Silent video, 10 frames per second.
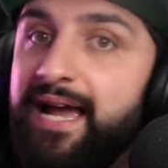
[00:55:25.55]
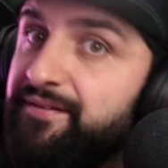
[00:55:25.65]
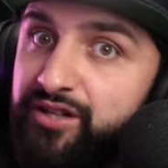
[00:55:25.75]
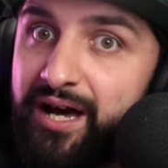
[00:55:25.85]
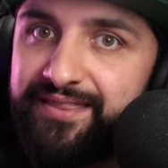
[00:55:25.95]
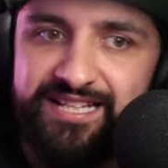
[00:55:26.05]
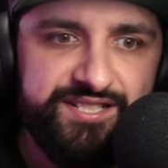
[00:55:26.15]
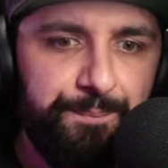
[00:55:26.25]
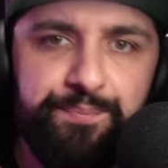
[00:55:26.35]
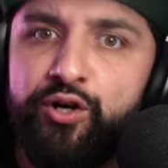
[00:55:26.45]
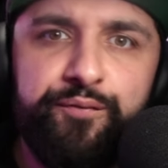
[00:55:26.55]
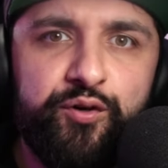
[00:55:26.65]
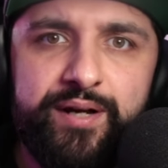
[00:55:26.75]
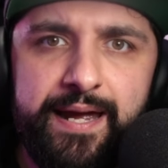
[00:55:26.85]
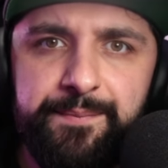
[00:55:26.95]
Even though I think it's a
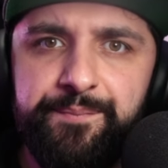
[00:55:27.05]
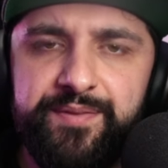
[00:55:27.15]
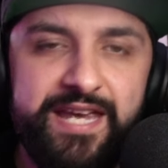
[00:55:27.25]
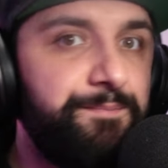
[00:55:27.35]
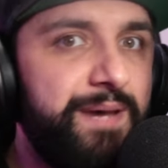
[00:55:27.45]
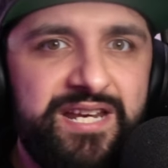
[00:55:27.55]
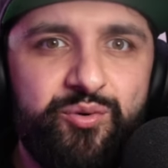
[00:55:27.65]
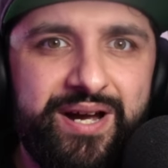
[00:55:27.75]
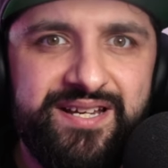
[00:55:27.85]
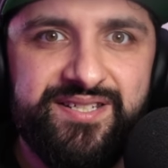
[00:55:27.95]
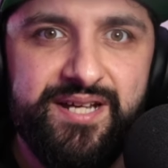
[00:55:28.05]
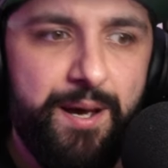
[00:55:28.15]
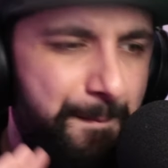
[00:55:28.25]
beautiful game in many ways,